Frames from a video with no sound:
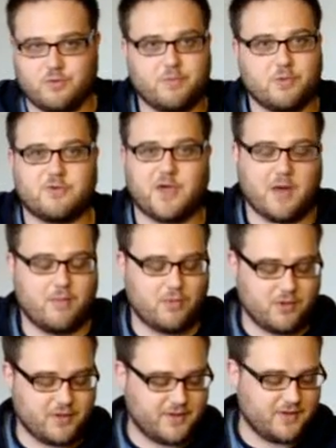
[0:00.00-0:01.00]
with Bruce
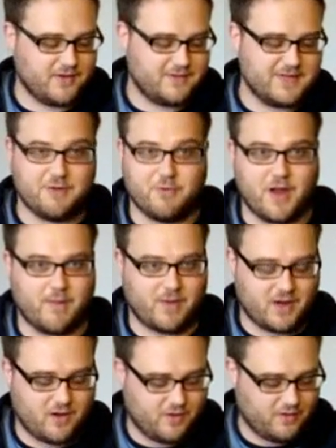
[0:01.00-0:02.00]
Campbell and Ted
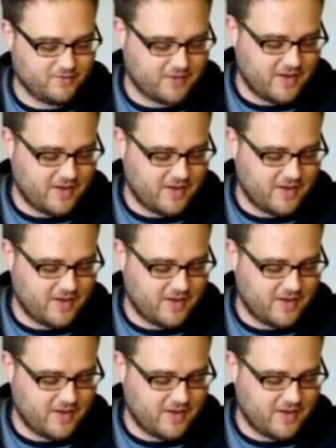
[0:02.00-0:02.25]
Raimi and all those